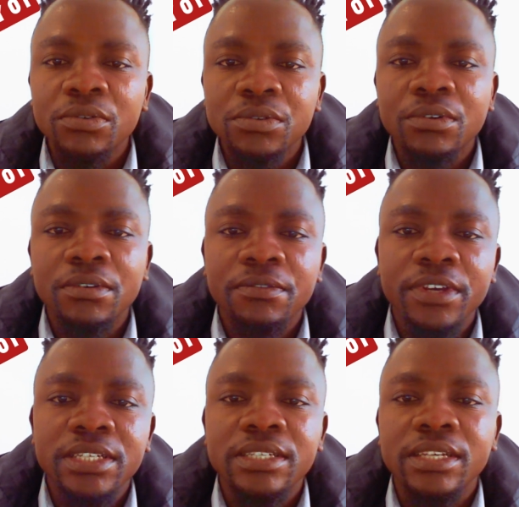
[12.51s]
to
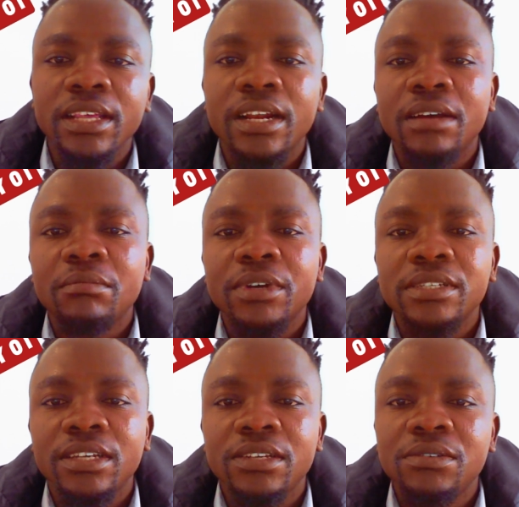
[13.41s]
convert denary numbers
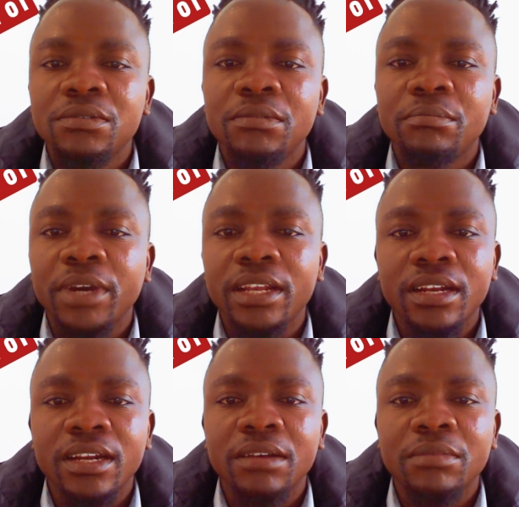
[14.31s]
into
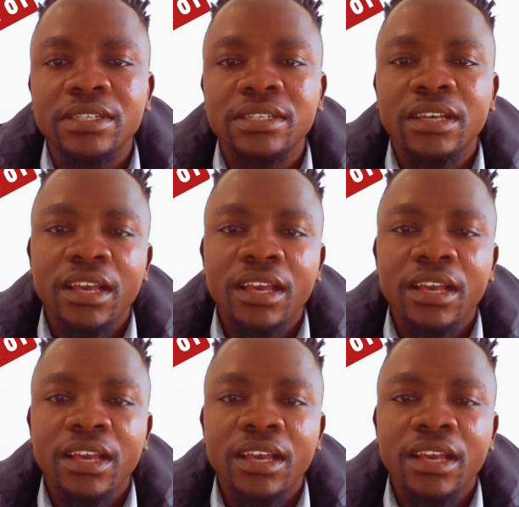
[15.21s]
binary numbers.